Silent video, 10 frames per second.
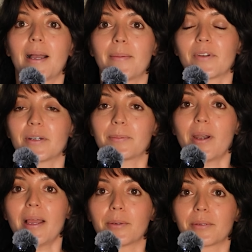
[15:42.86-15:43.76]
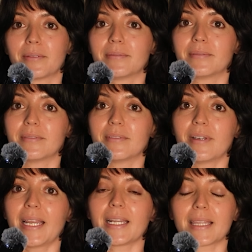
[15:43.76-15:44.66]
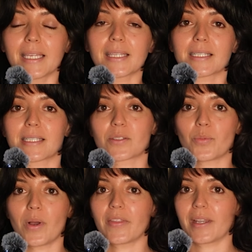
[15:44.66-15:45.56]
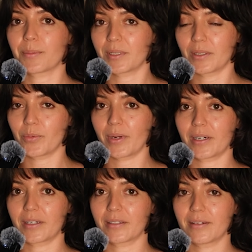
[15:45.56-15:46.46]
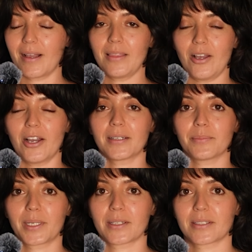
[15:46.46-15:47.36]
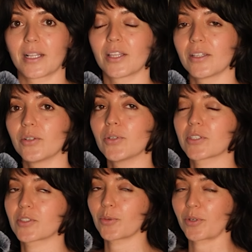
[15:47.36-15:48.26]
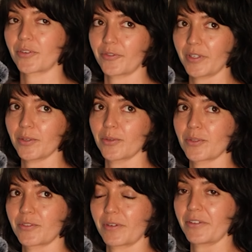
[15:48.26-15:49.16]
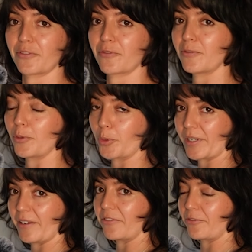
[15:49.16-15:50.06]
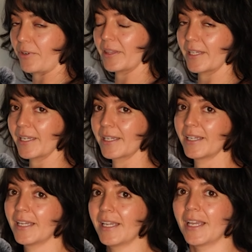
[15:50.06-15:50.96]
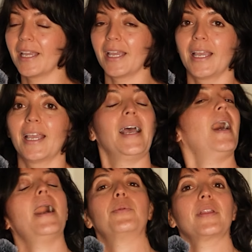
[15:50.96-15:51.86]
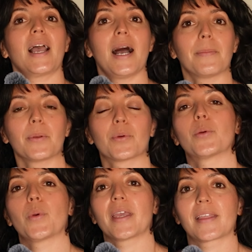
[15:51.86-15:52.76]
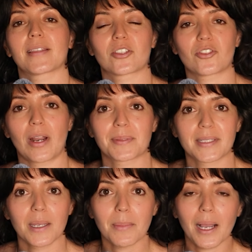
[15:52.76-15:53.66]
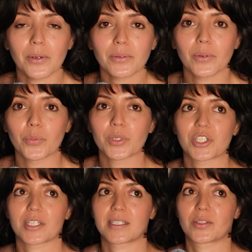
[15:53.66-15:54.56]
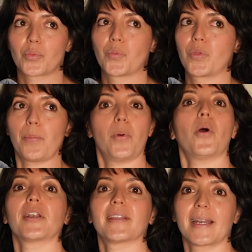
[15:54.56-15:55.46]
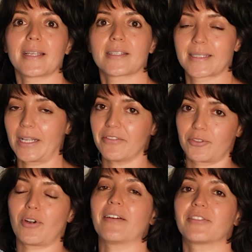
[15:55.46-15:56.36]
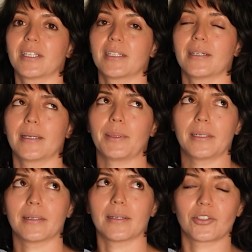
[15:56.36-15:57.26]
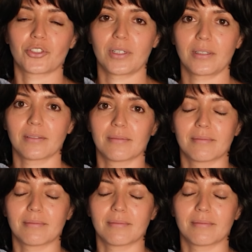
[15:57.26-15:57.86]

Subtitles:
very proud. And I think this is one that I'm gonna wear a lot because it looks or feels very Florida friendly. I'm really happy with the way that the straps came out, which is the part that I self-drafted. I mean, I shouldn't